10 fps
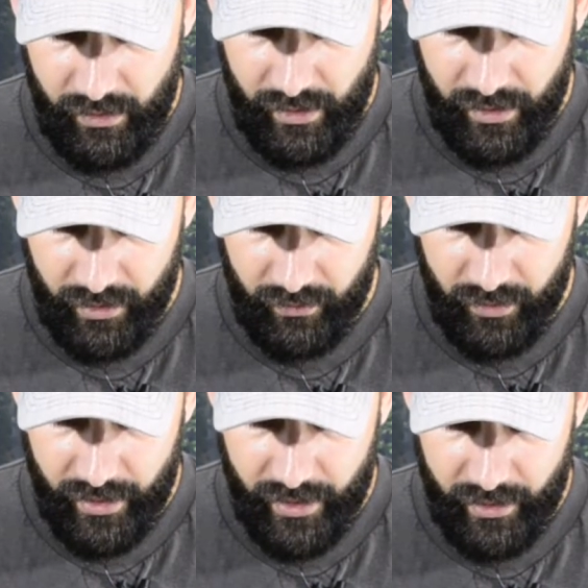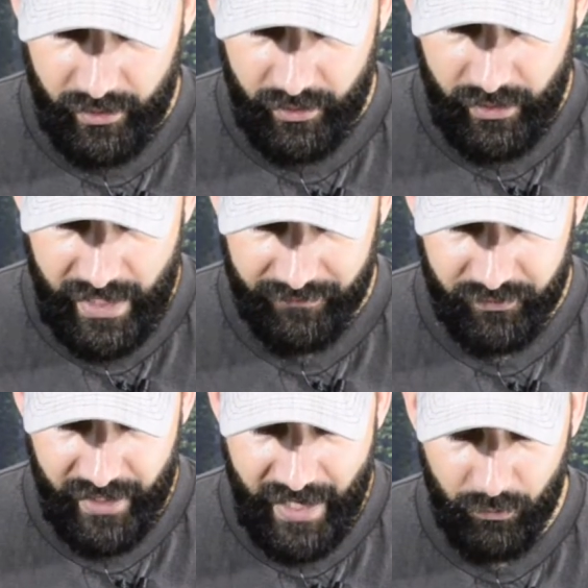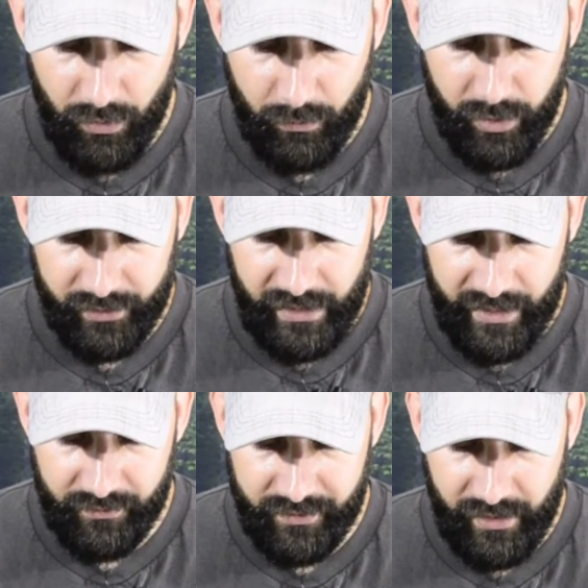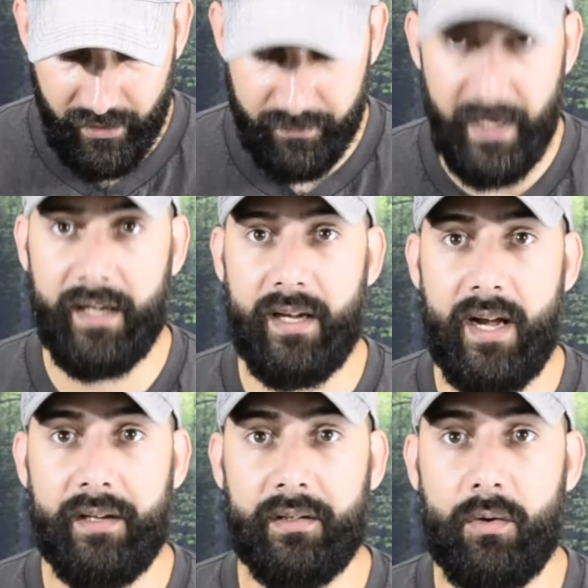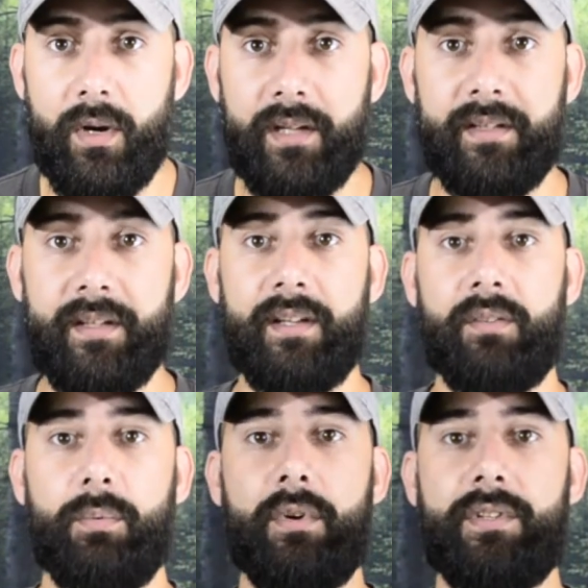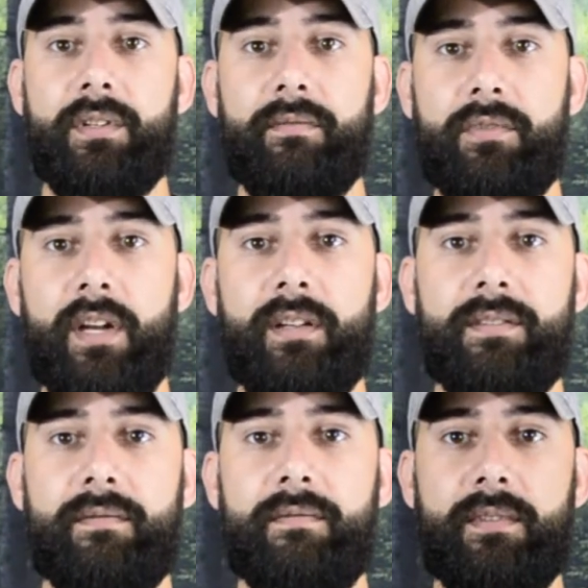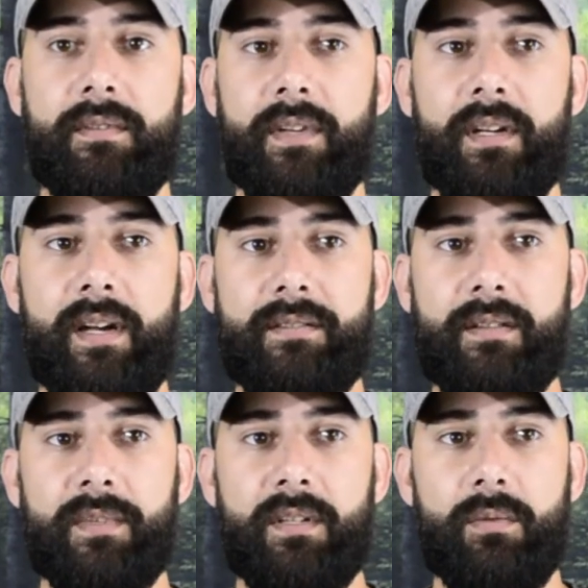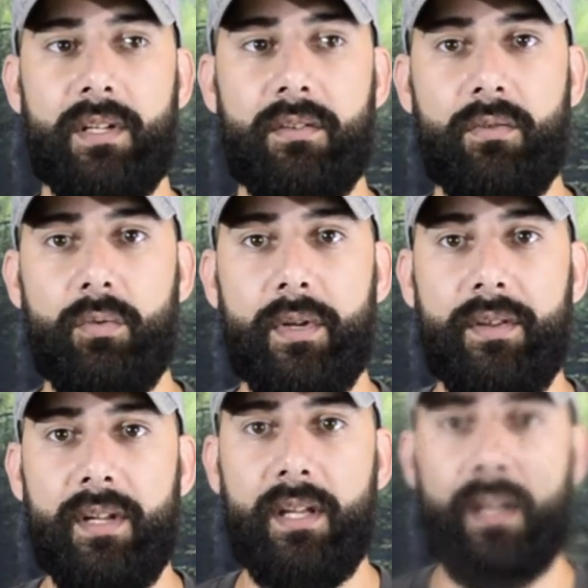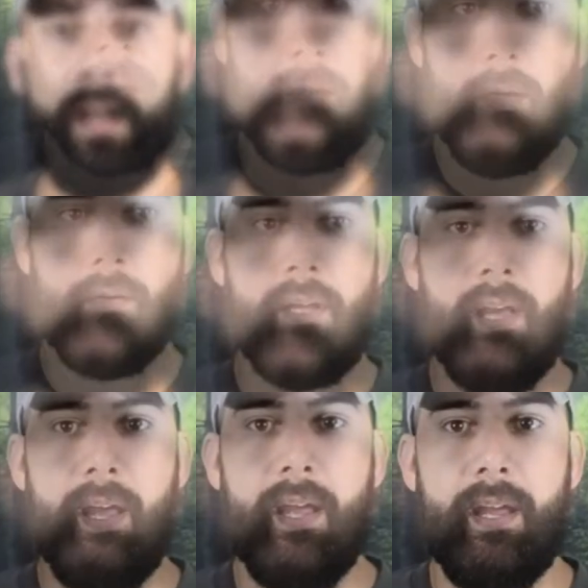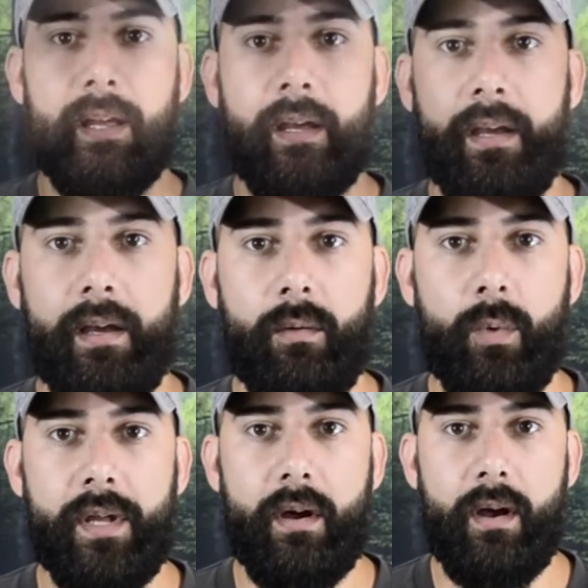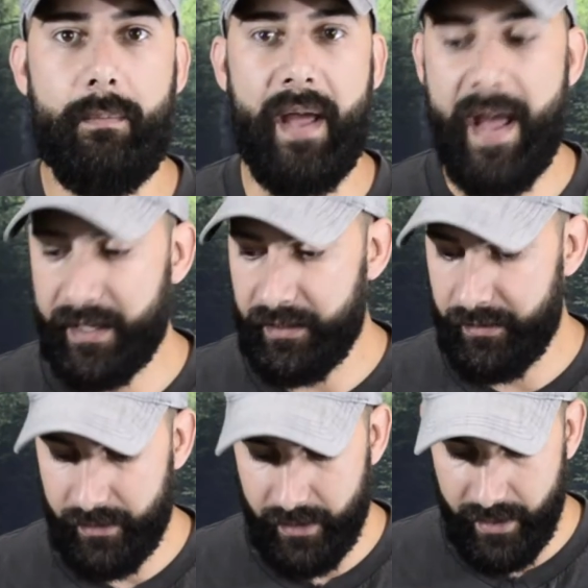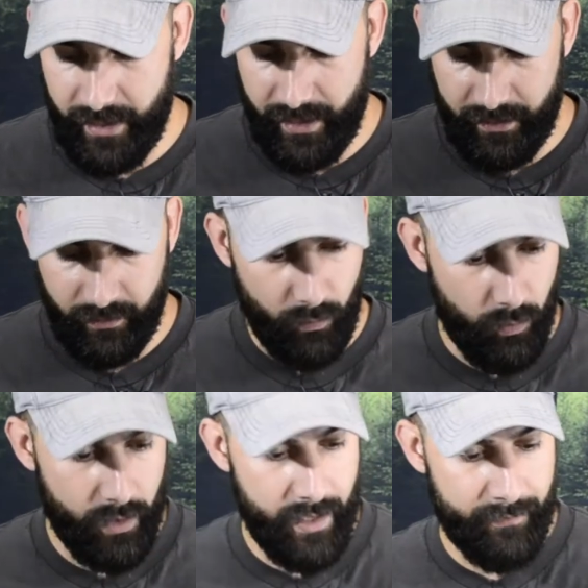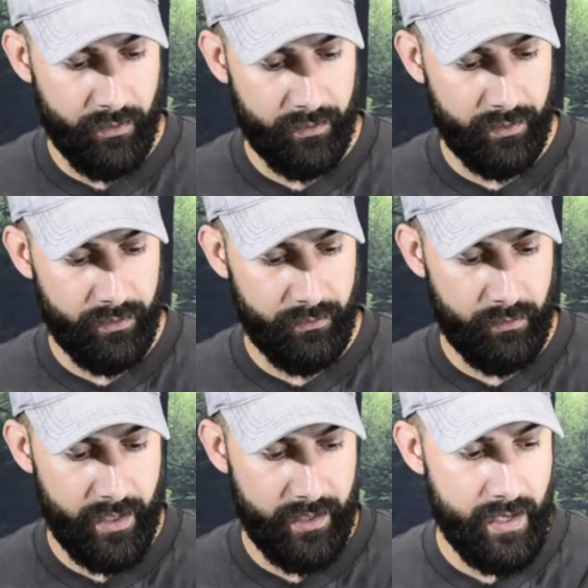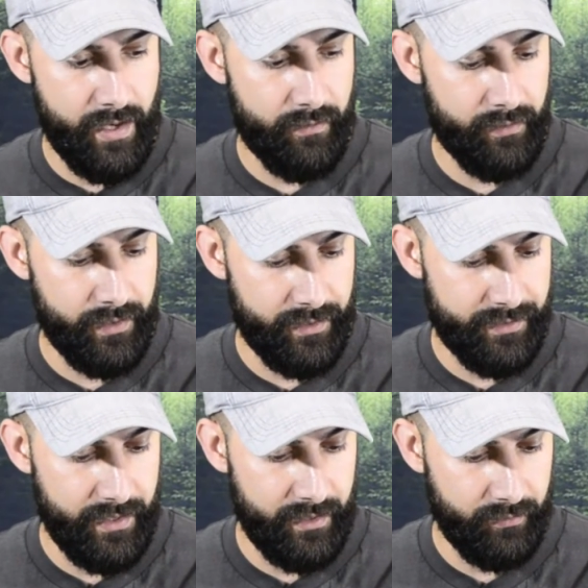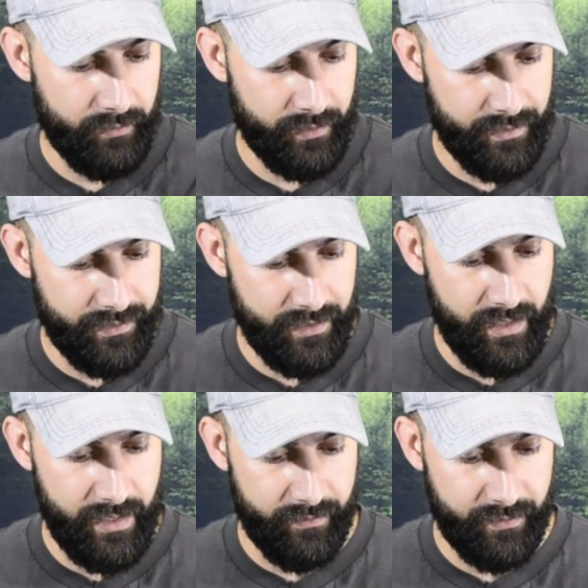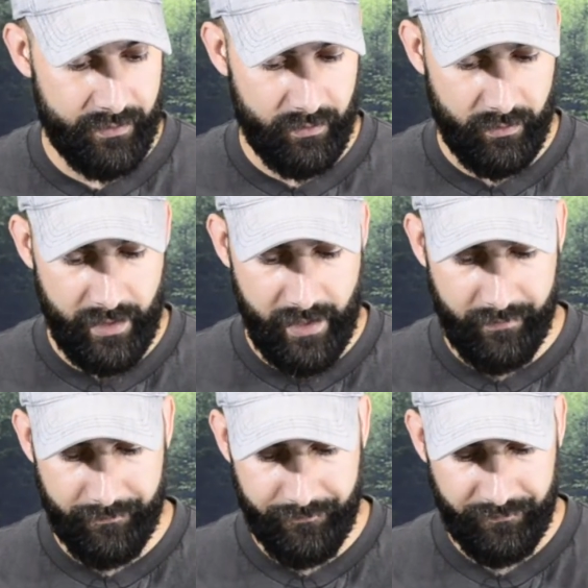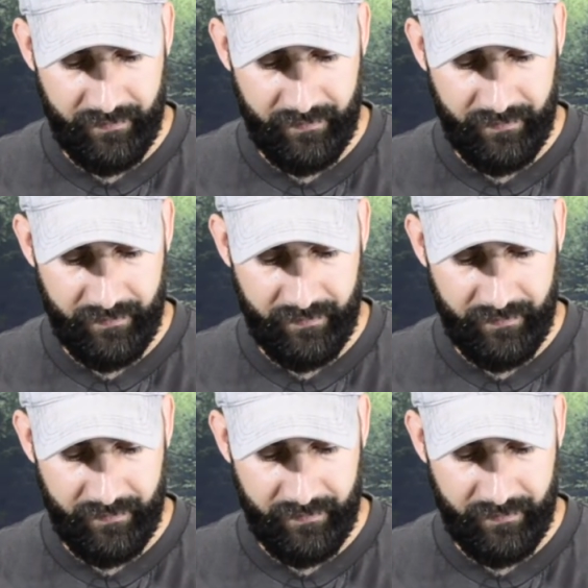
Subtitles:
And after that we'll put the handle scales back on and go on to the next portion of trying to figure out something that we can do with the handle scales. We are back, and what I'm going to do right now is take a look and see how this turned out.